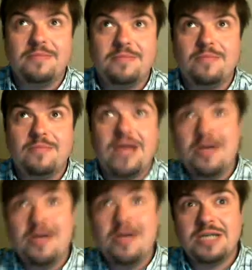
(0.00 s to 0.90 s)
when I
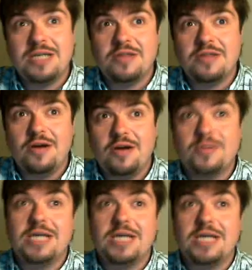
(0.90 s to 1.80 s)
was down there, it was to
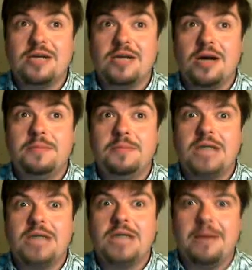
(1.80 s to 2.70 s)
get her
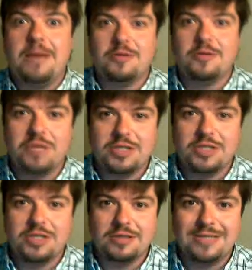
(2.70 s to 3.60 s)
abdominal
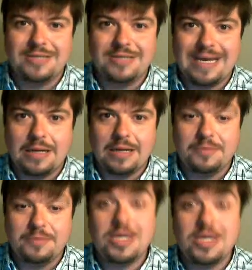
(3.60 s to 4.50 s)
region tightened up.
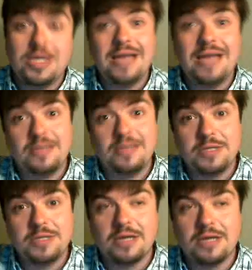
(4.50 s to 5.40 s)
She had a tummy tuck.